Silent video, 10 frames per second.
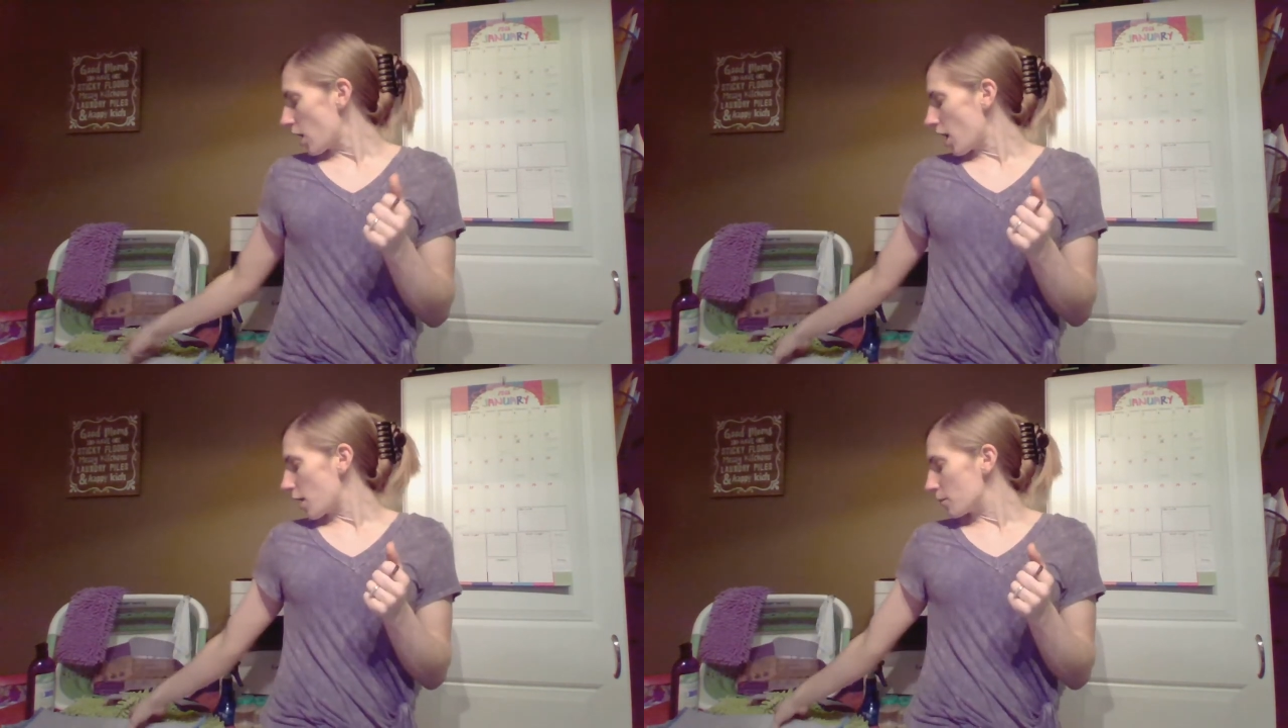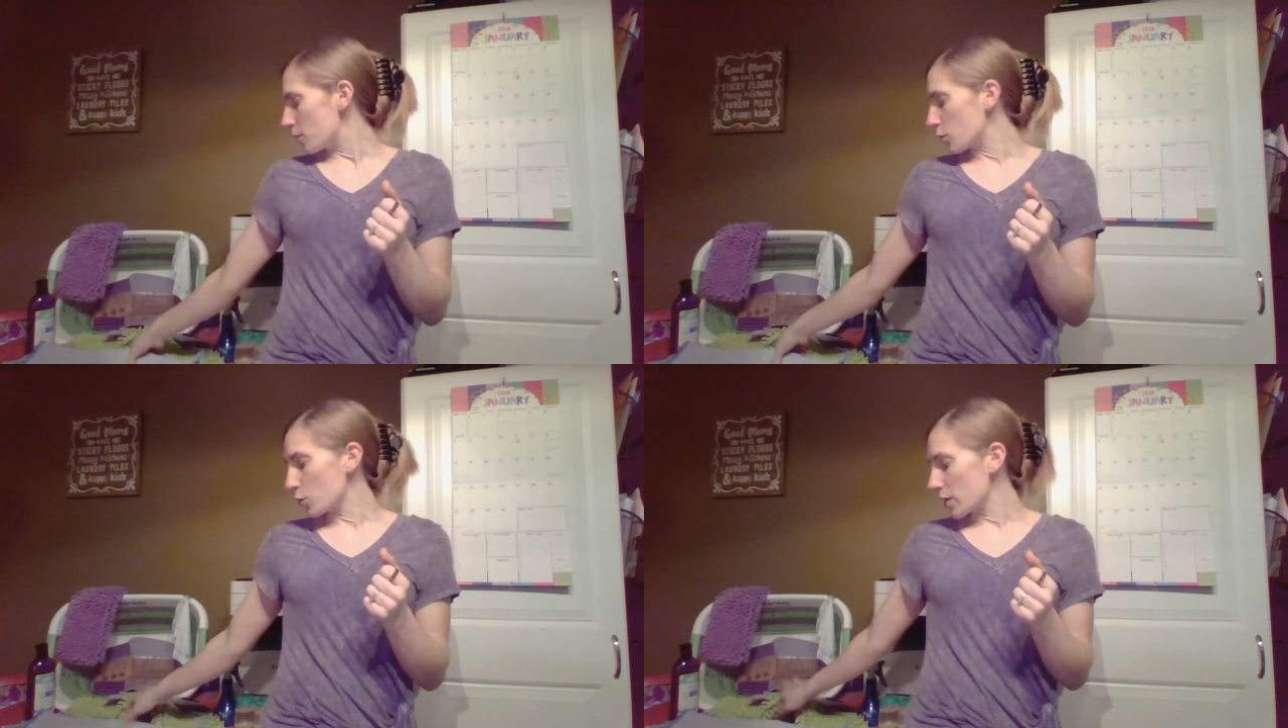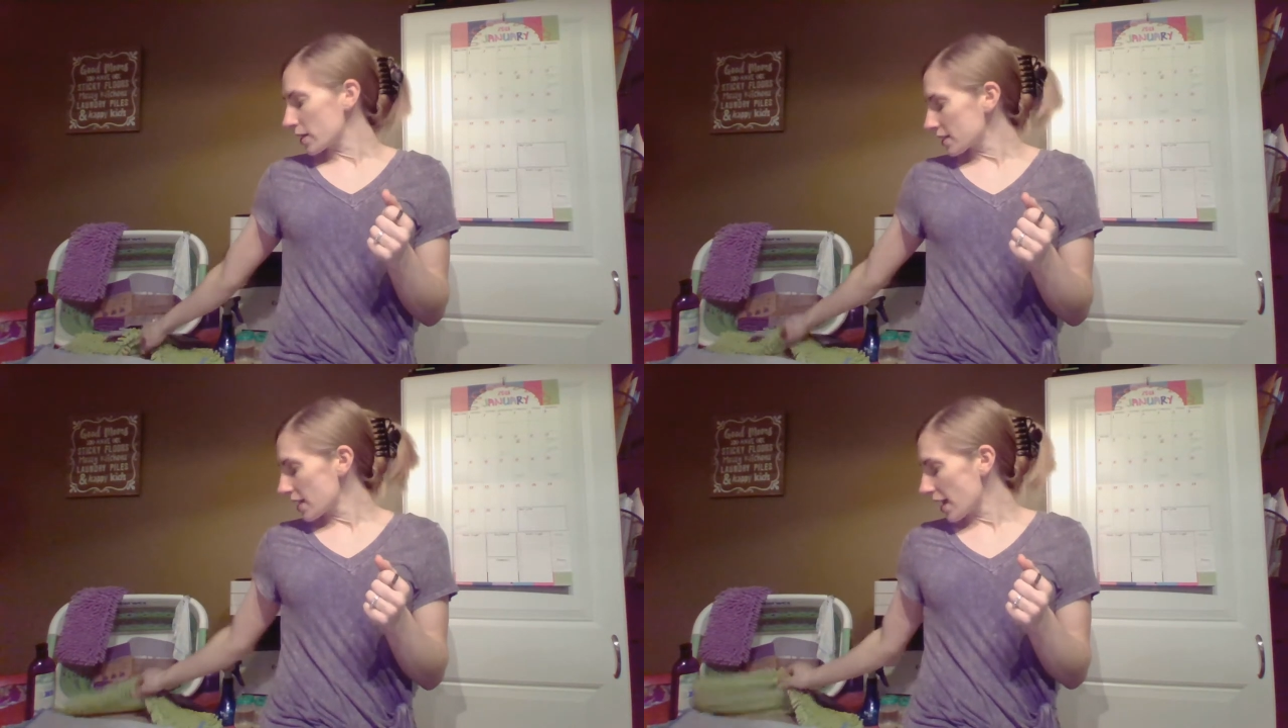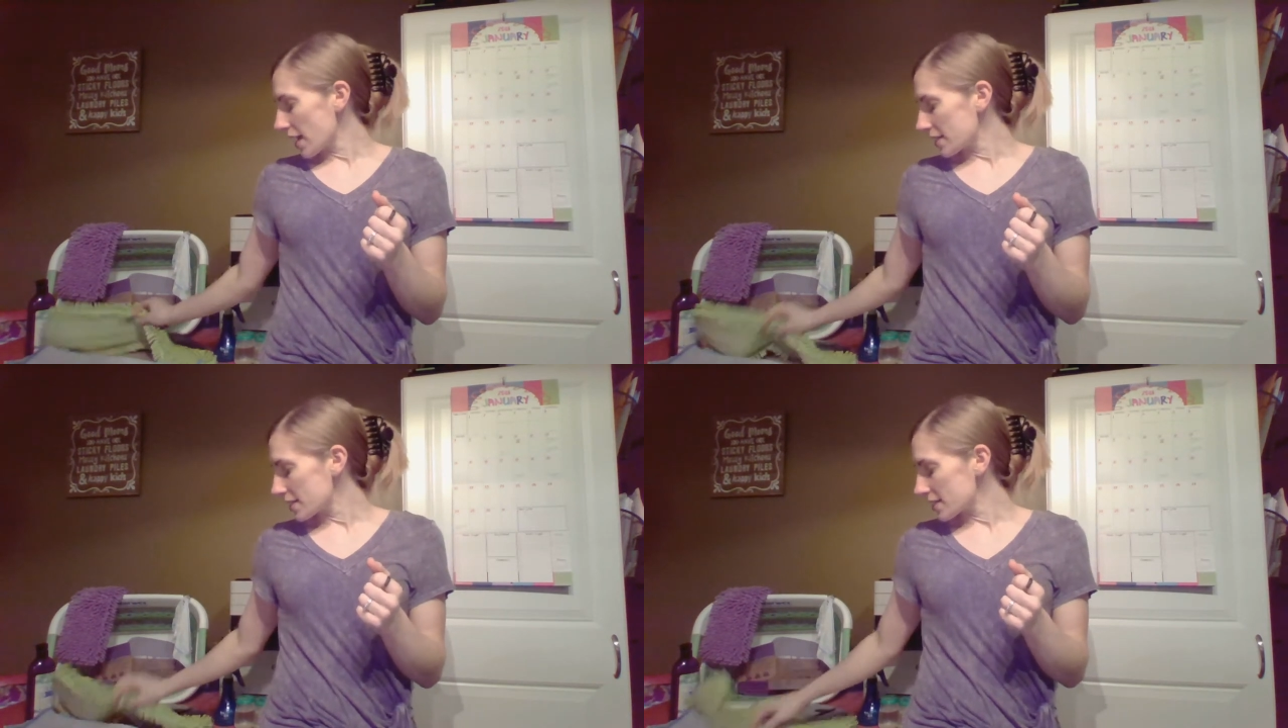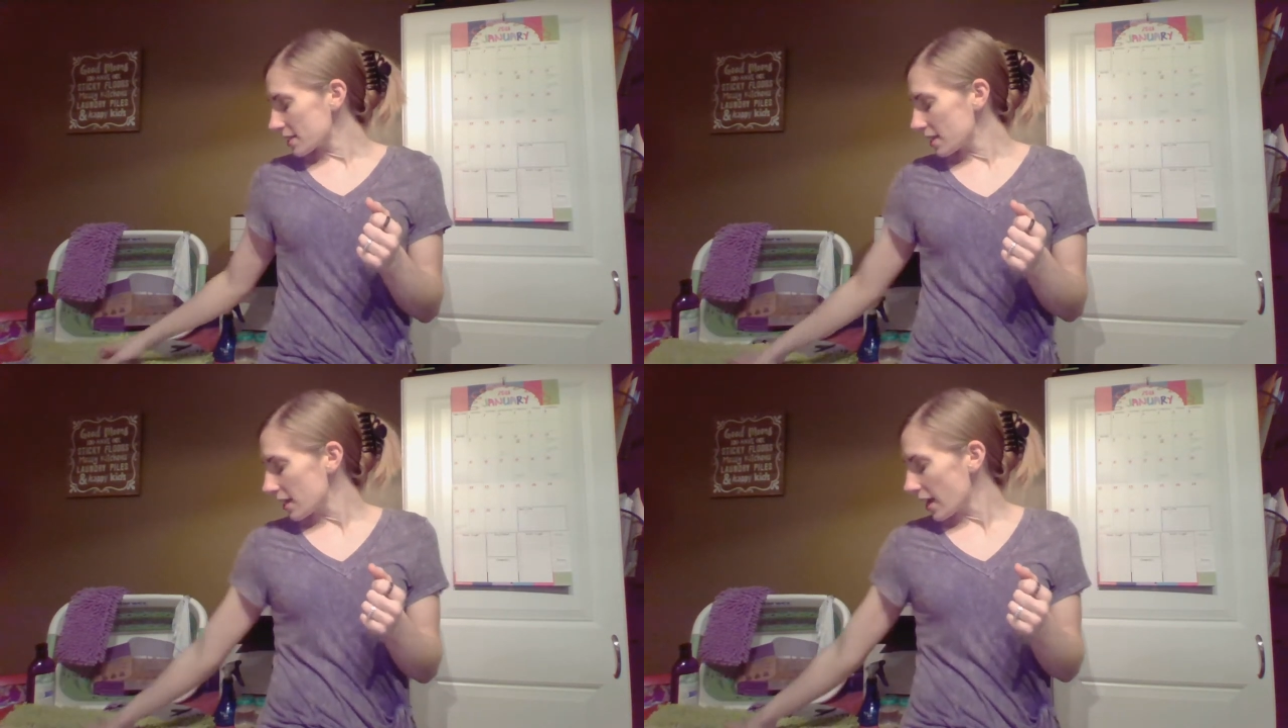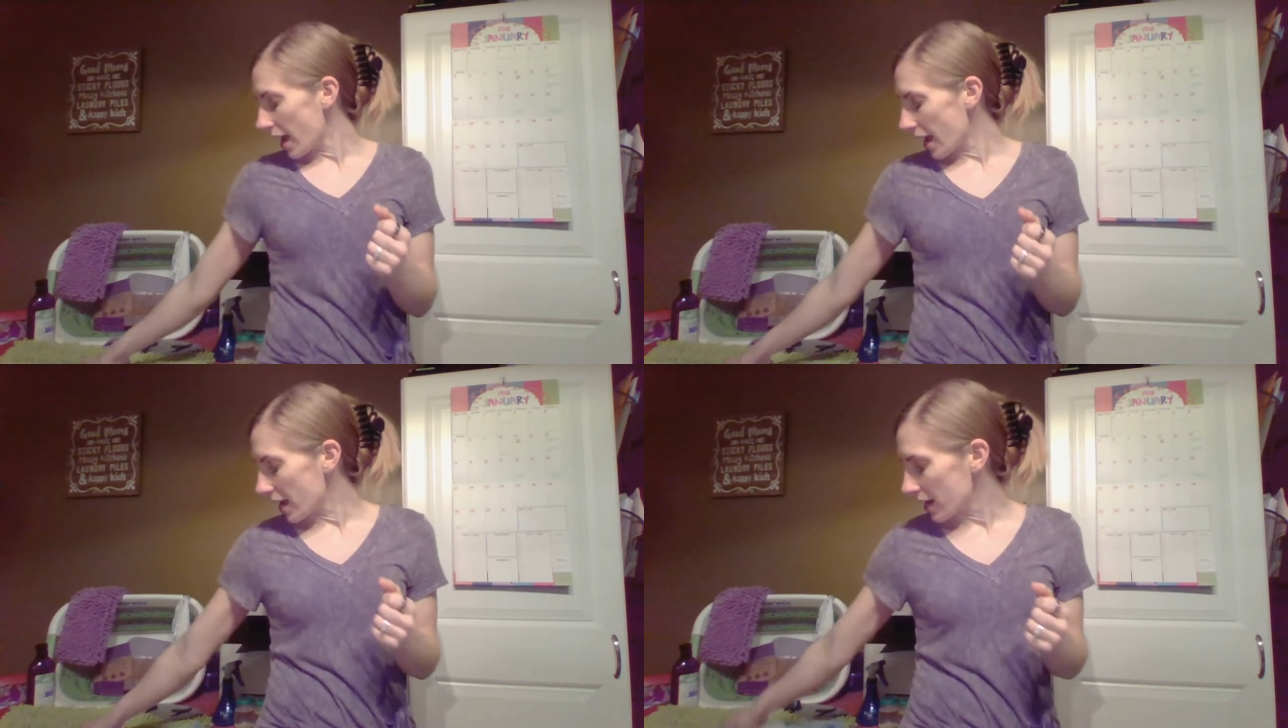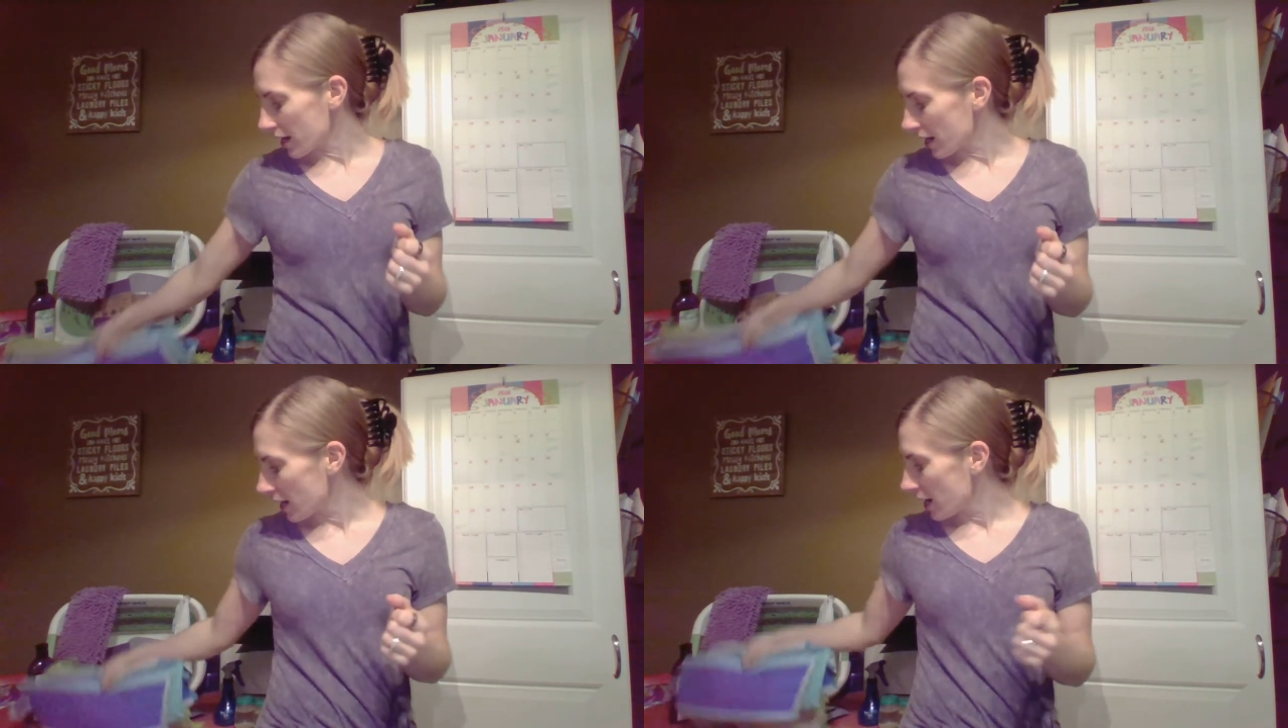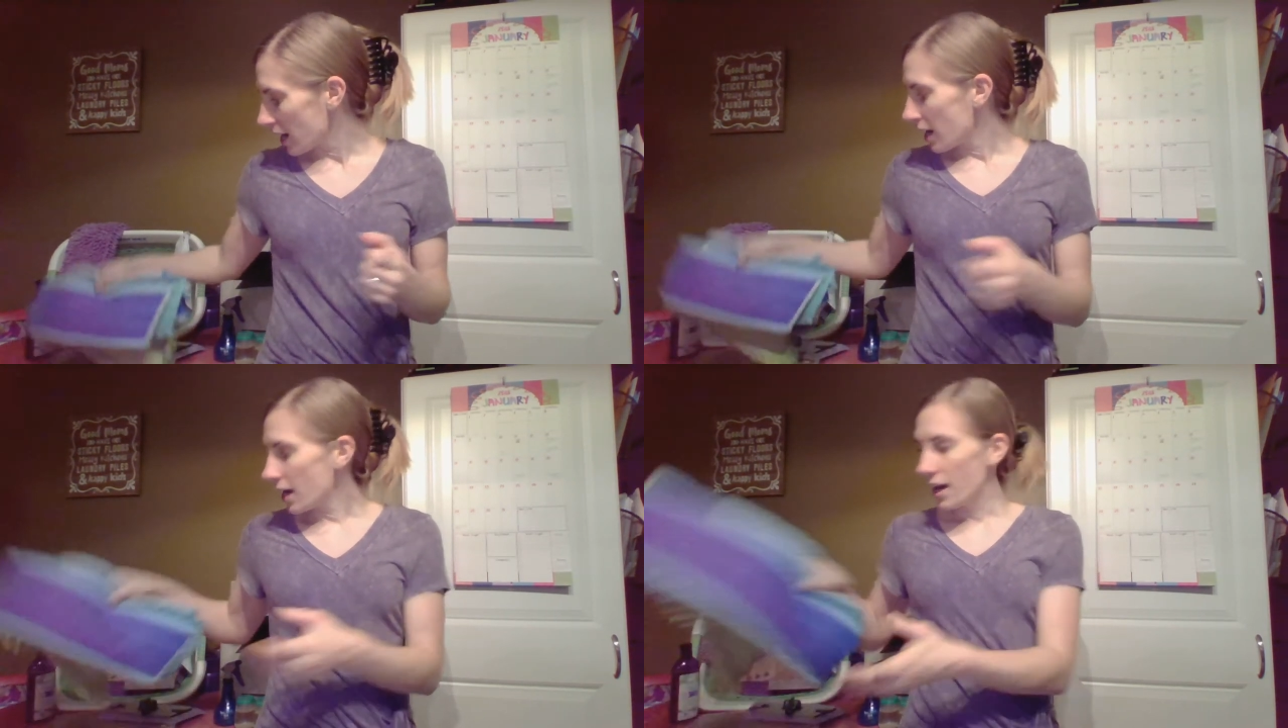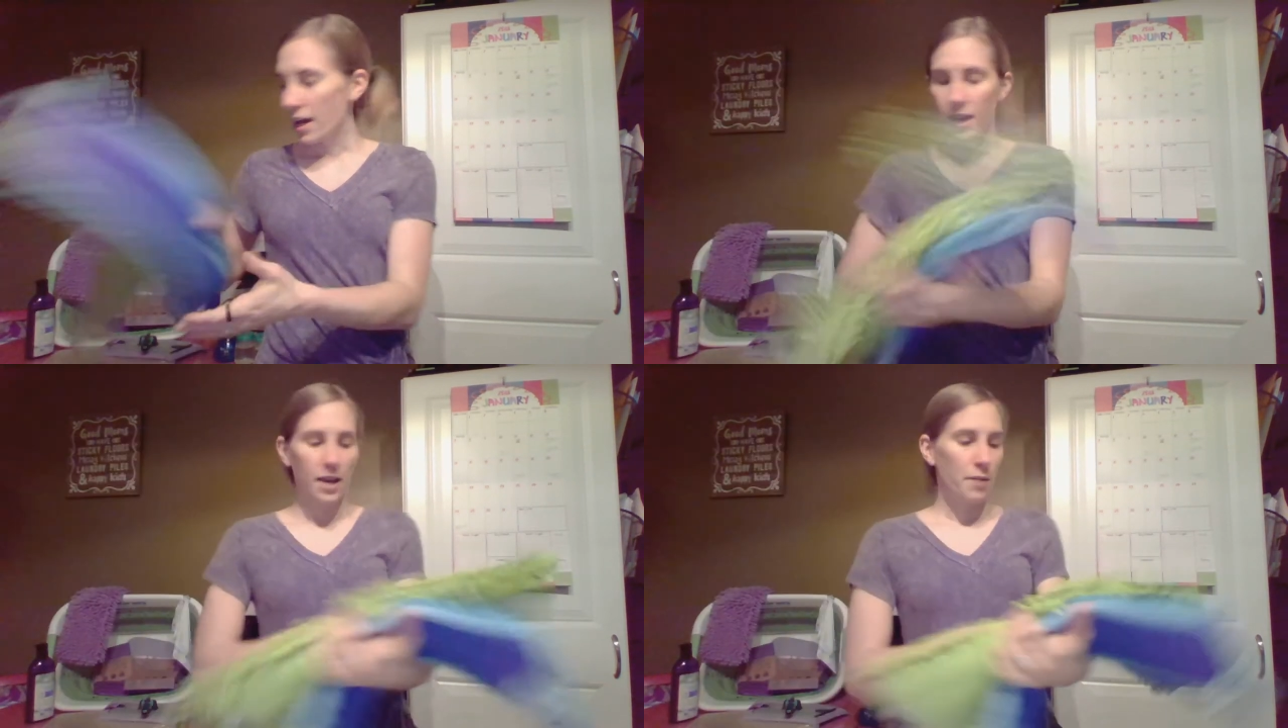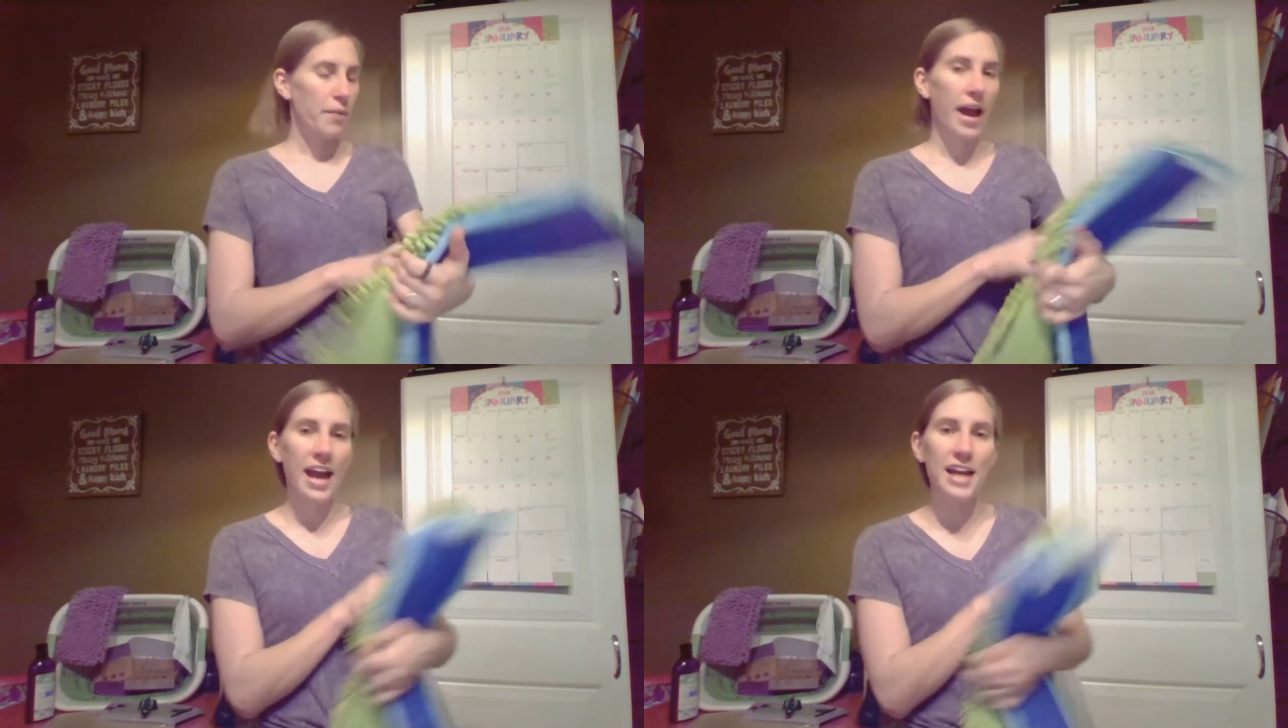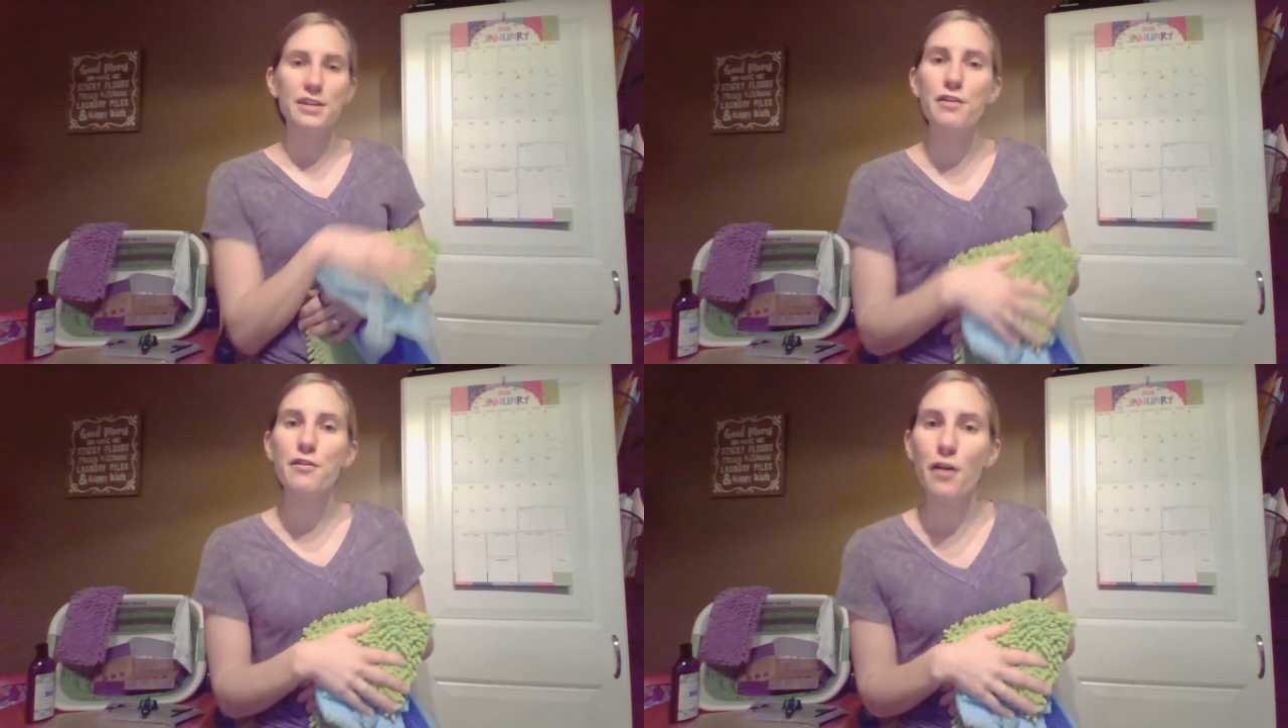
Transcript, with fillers: um, Norwex has a pad